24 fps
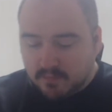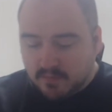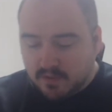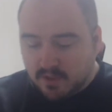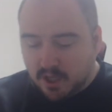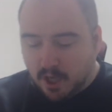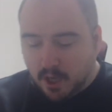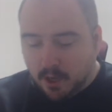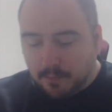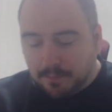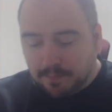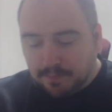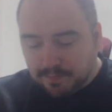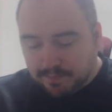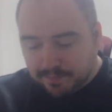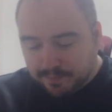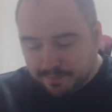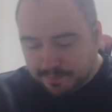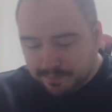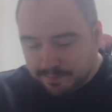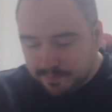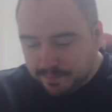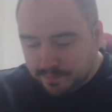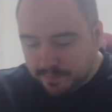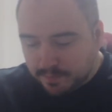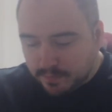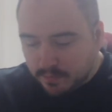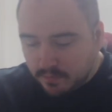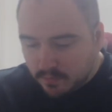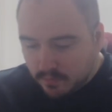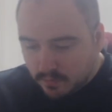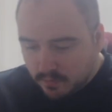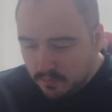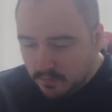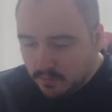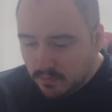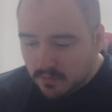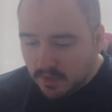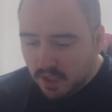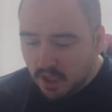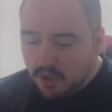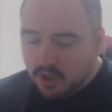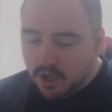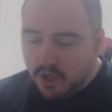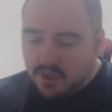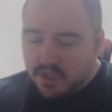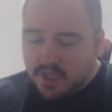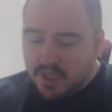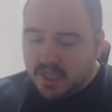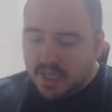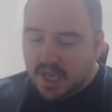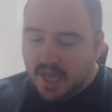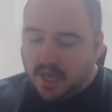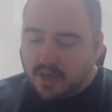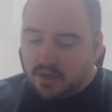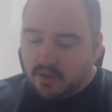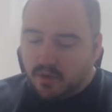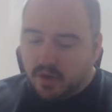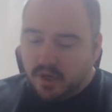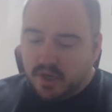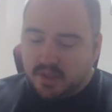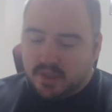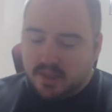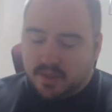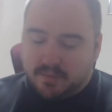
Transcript: So those are the categories.